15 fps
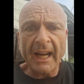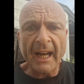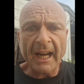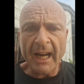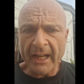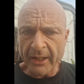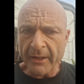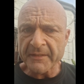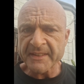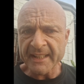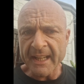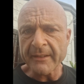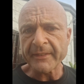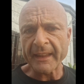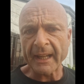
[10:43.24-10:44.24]
And I've
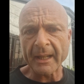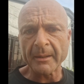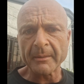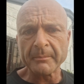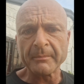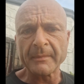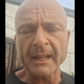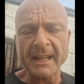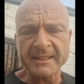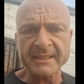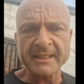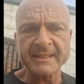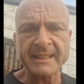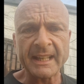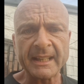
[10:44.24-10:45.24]
saved that, as I
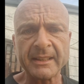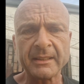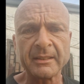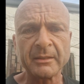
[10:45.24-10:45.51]
said,